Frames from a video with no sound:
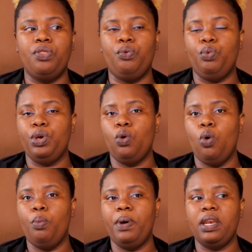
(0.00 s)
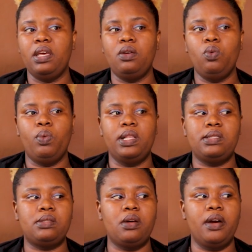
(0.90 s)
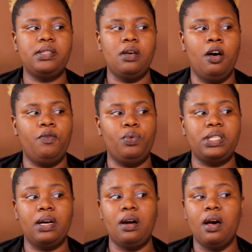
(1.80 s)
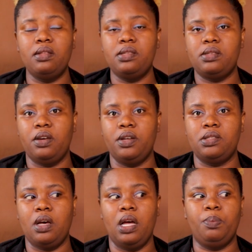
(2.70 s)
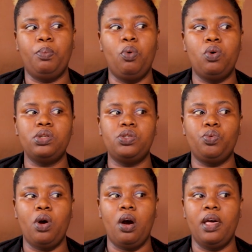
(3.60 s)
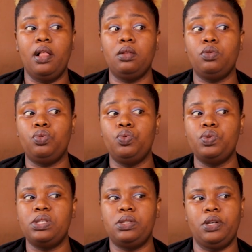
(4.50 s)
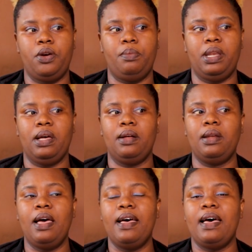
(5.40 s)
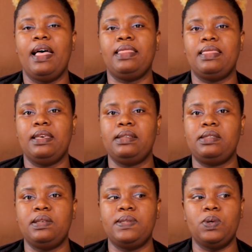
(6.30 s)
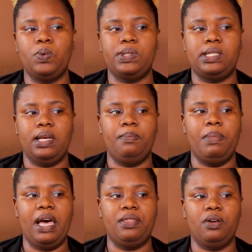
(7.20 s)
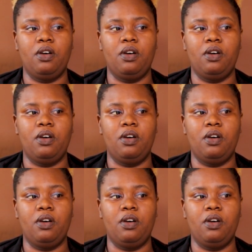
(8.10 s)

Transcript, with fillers: The reopening will start off with a concert at Port Royal Cruise Terminal and this is hosted by the